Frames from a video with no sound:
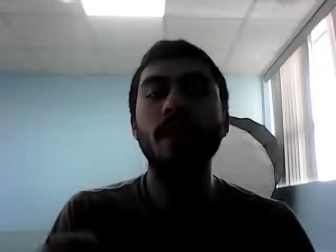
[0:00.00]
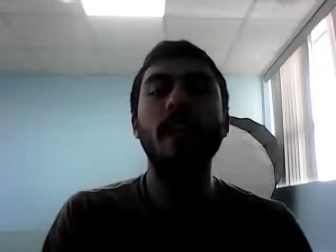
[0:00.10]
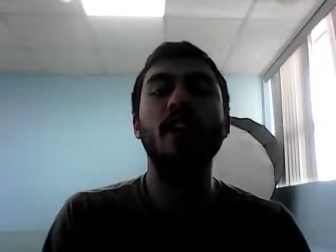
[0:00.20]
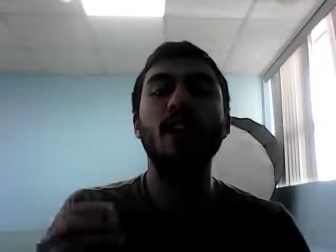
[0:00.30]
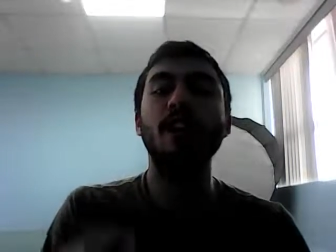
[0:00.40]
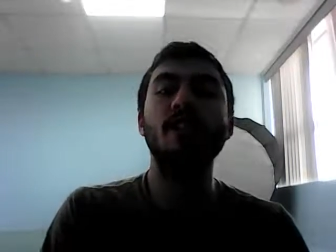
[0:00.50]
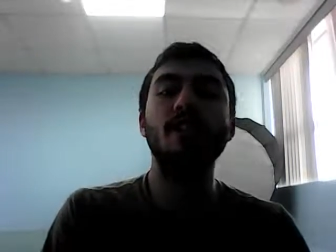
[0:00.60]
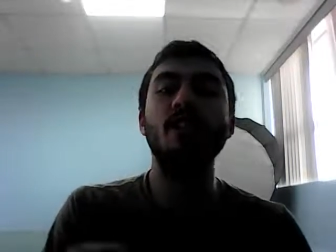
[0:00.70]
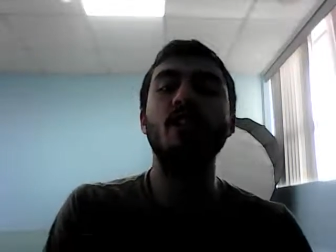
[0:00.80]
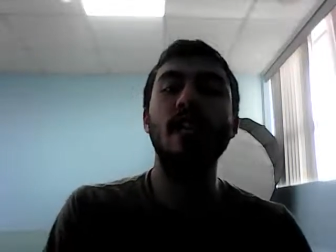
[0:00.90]
that
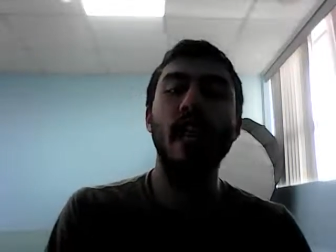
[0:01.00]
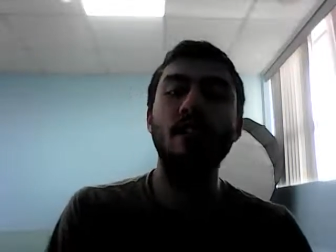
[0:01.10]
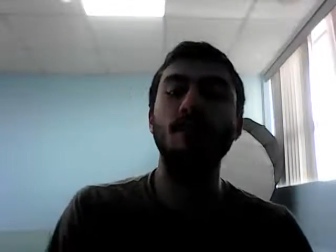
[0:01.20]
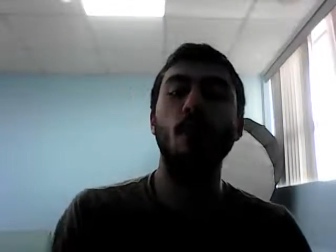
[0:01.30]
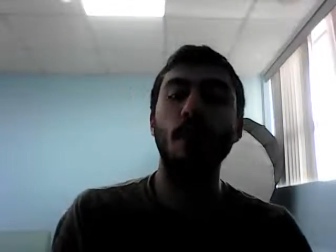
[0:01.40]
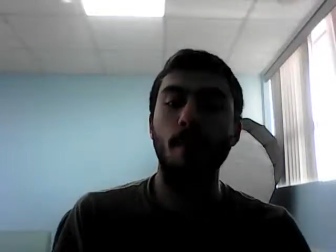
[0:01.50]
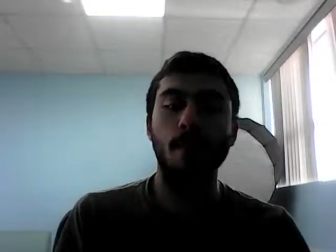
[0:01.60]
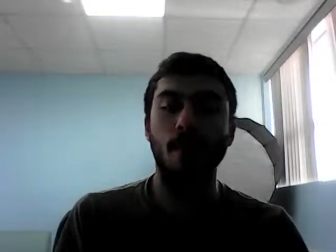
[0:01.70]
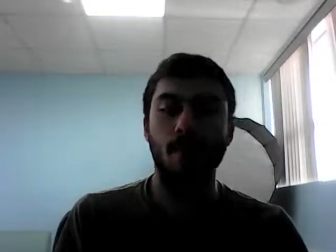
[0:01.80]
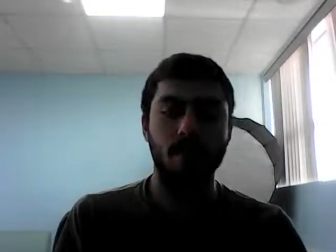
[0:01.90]
encourages you to have your own
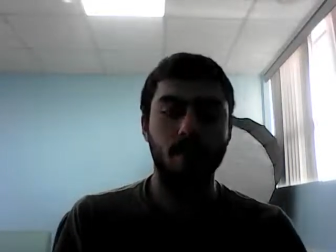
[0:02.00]
opinion.